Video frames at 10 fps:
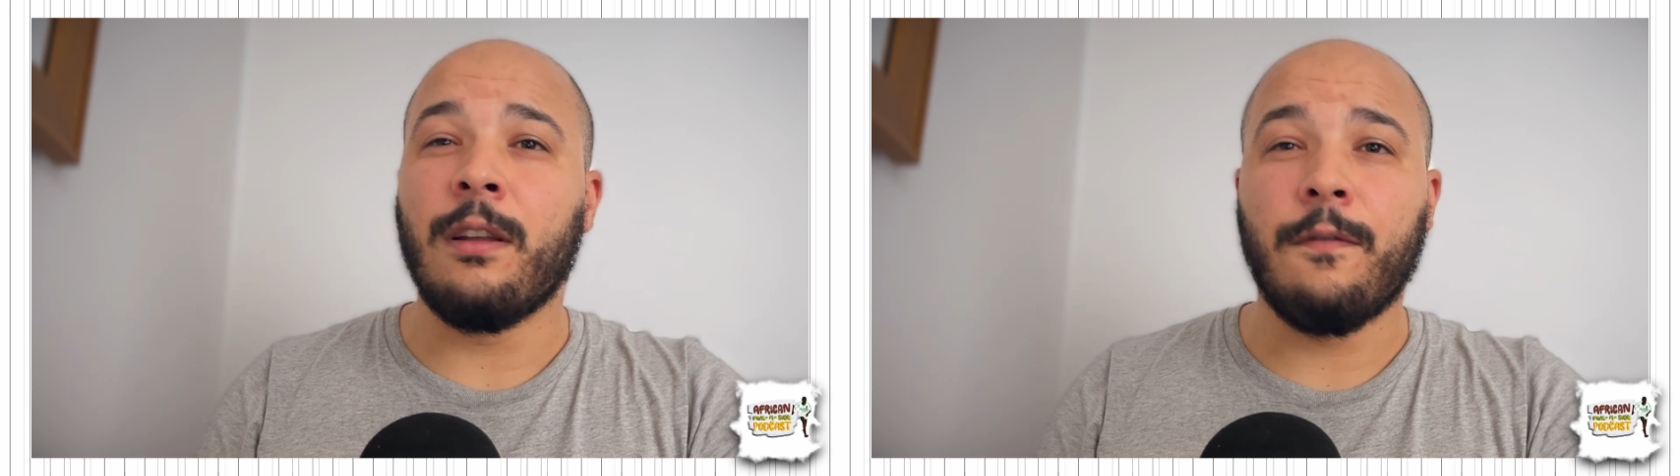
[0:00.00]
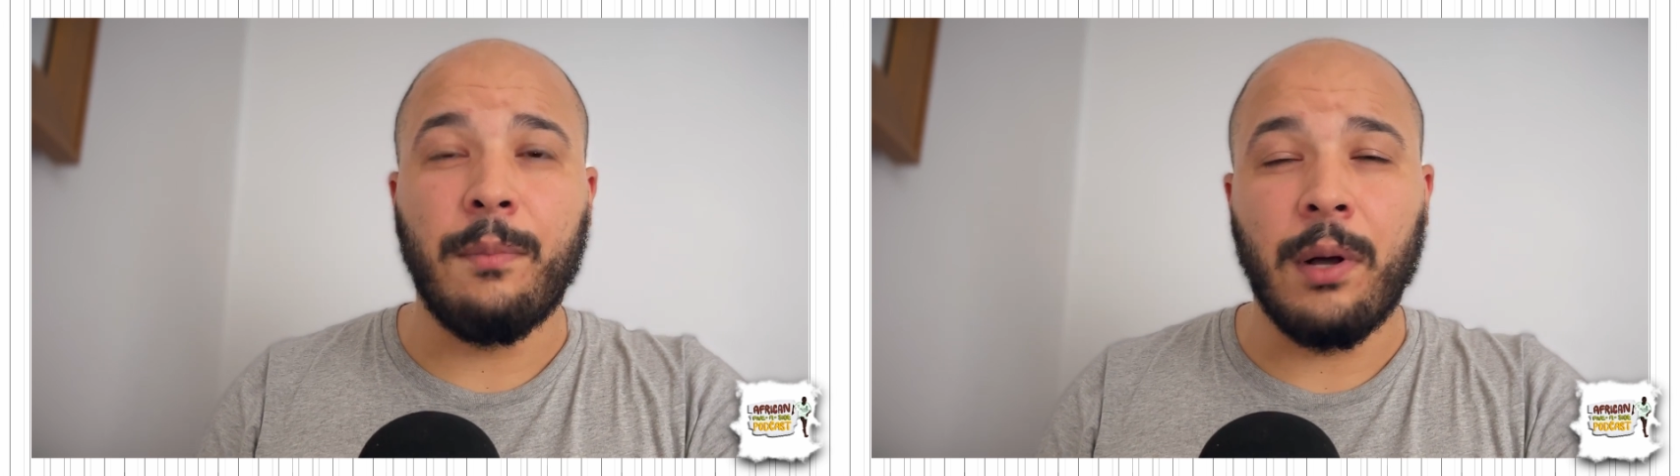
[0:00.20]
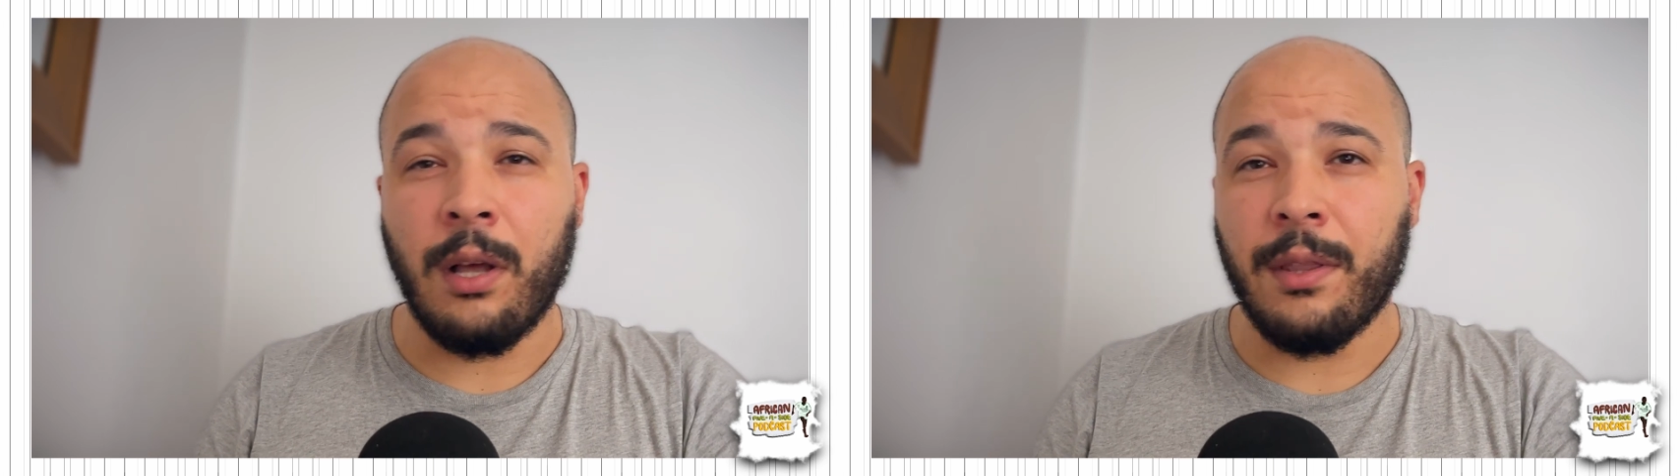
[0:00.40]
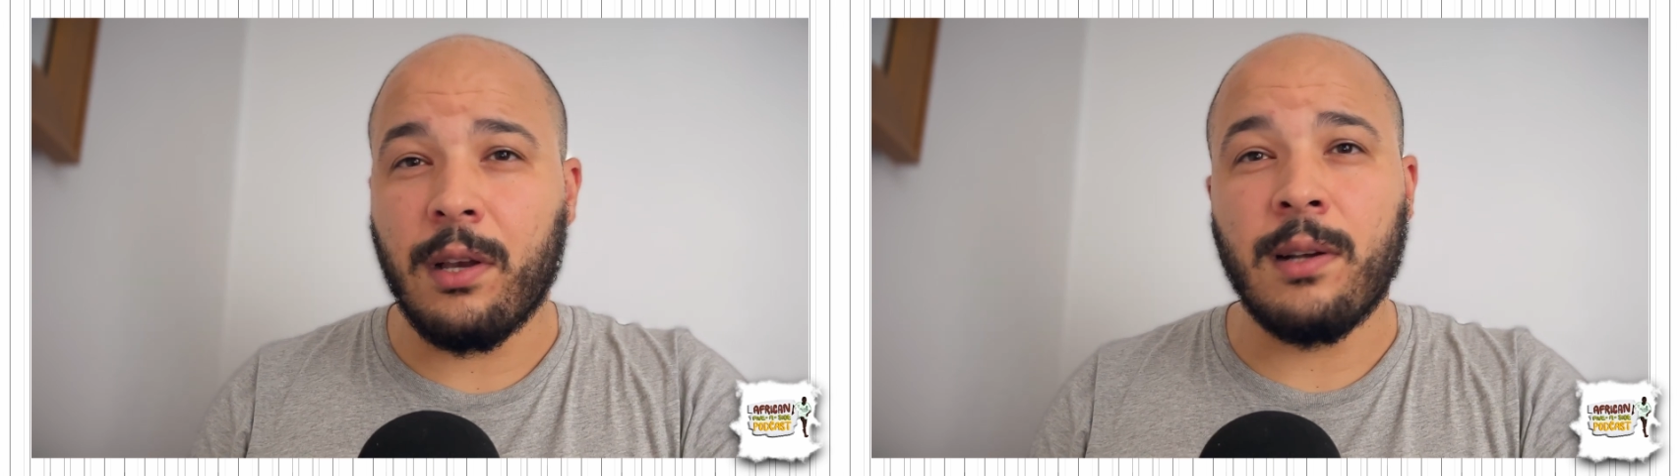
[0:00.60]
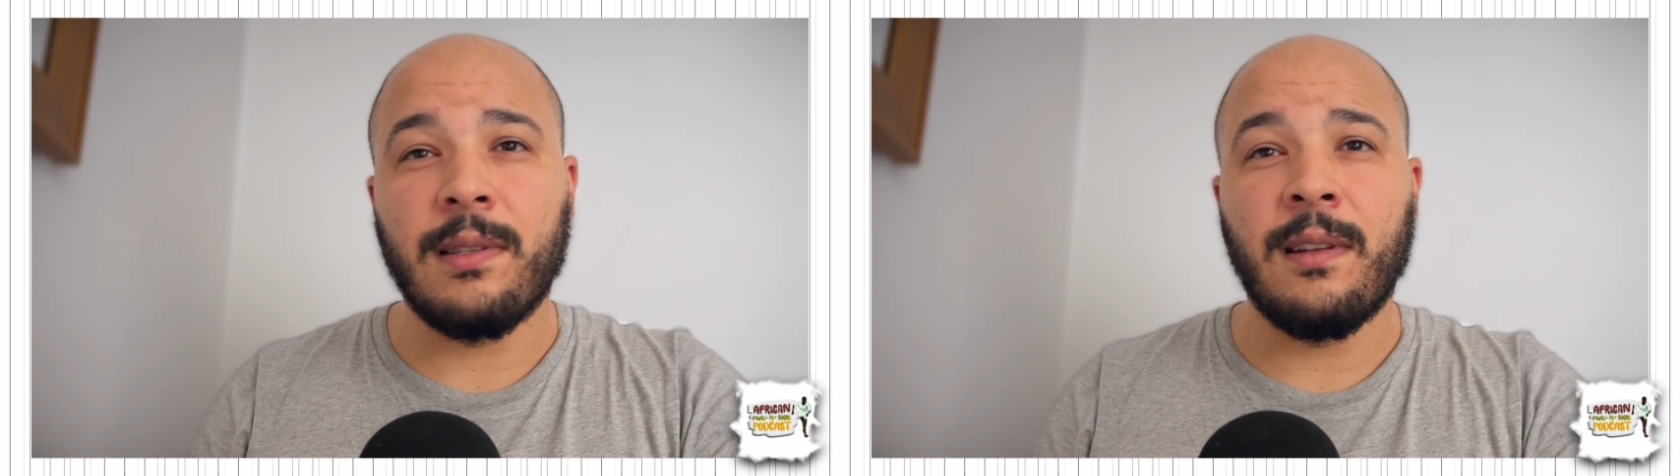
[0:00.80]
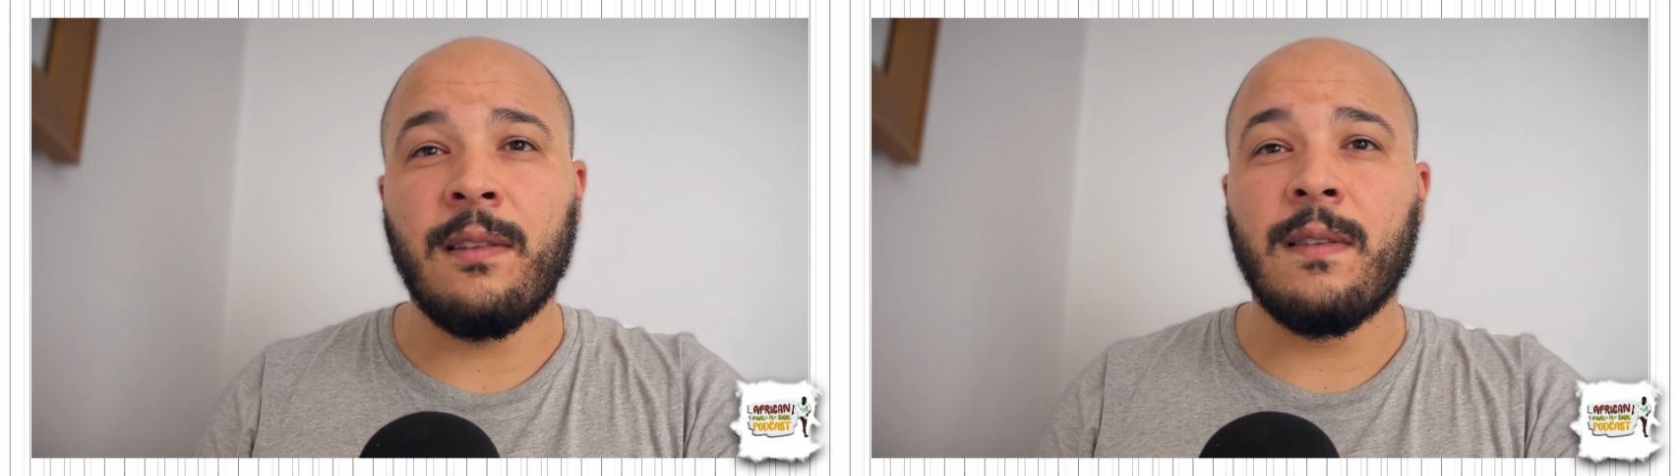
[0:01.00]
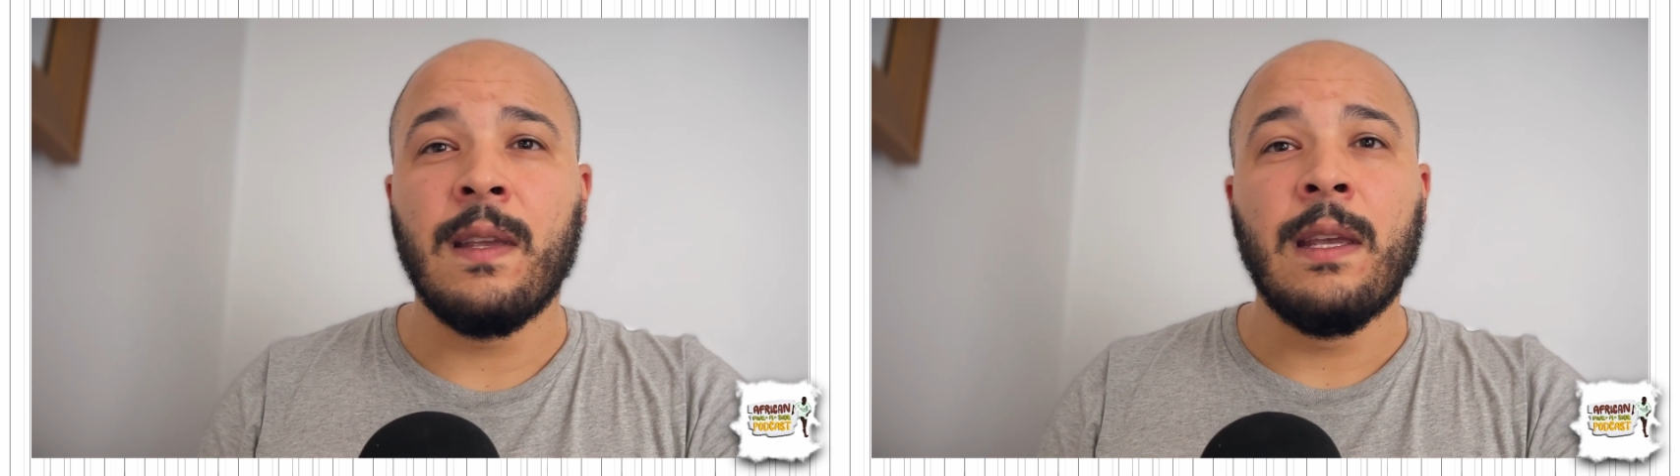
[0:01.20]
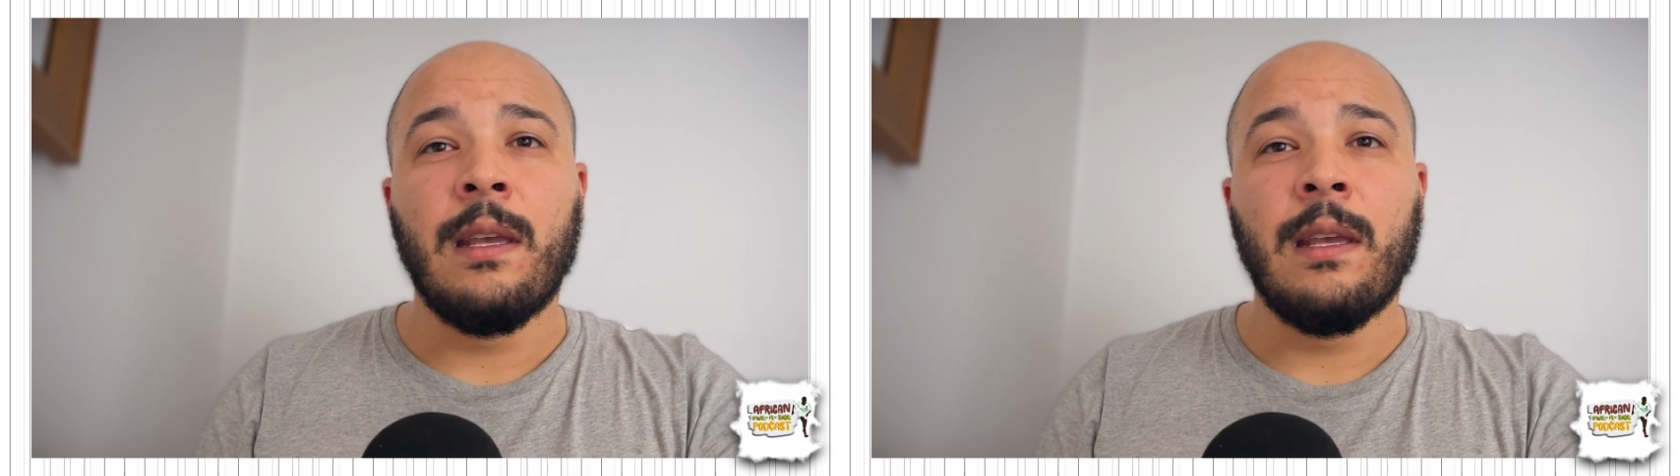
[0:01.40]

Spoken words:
their football on the continent,